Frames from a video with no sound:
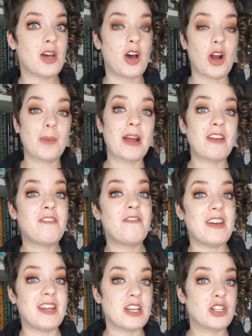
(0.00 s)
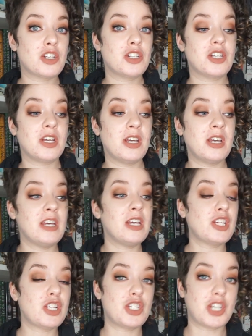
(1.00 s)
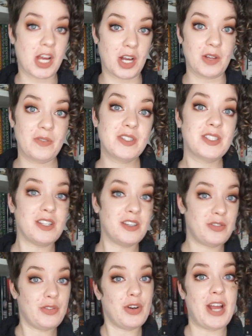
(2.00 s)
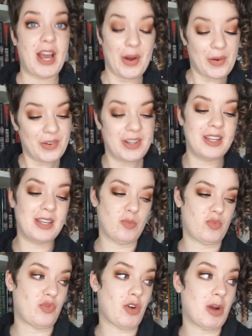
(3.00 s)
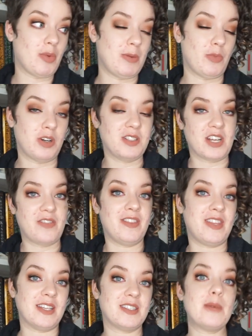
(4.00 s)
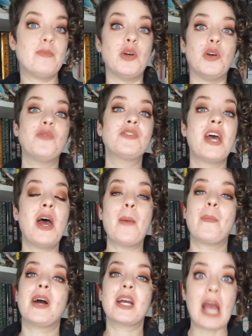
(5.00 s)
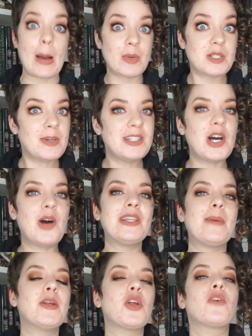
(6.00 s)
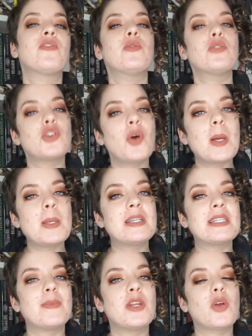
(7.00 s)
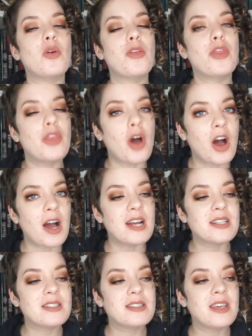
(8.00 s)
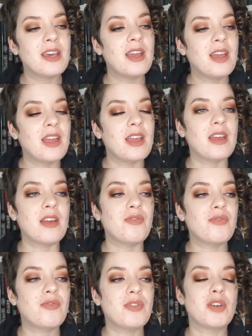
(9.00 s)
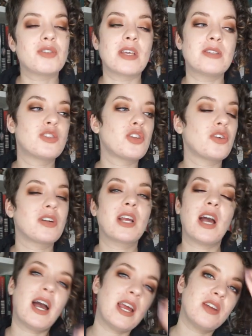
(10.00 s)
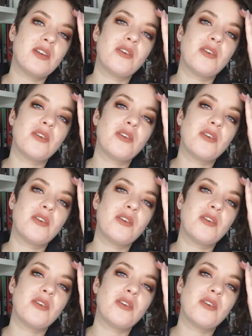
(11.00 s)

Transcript: are my finished shelves for now before I read more stuff and things get moved. But comment below, let me know if you enjoyed this, let me know your thoughts, if there's a certain kind